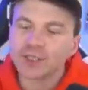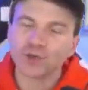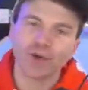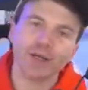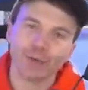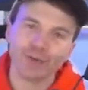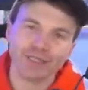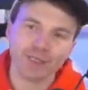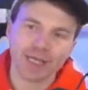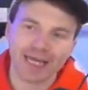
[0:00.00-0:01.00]
the drill
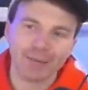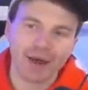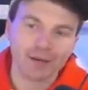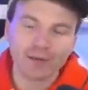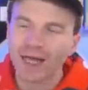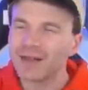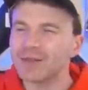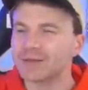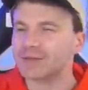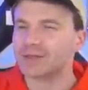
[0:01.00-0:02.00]
recently came out and a lot
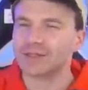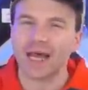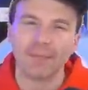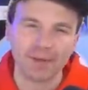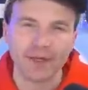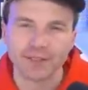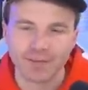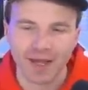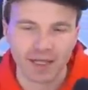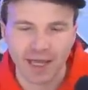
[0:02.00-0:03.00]
of the top players
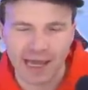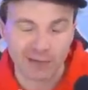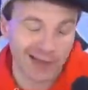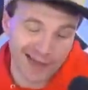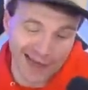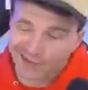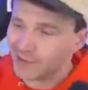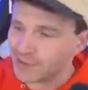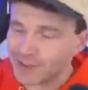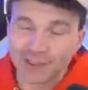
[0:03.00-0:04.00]
in my clan are like, I
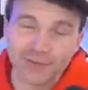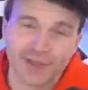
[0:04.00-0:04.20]
don't know what to do